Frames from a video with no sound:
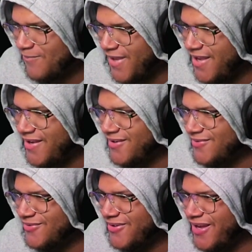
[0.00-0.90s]

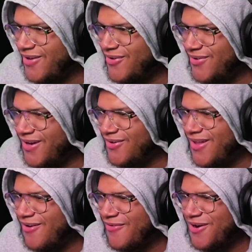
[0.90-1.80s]
Dang. I ain't gonna
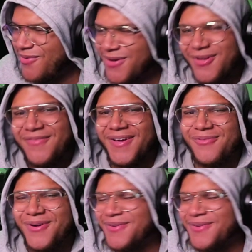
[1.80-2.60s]
lie, Ray walked off like a real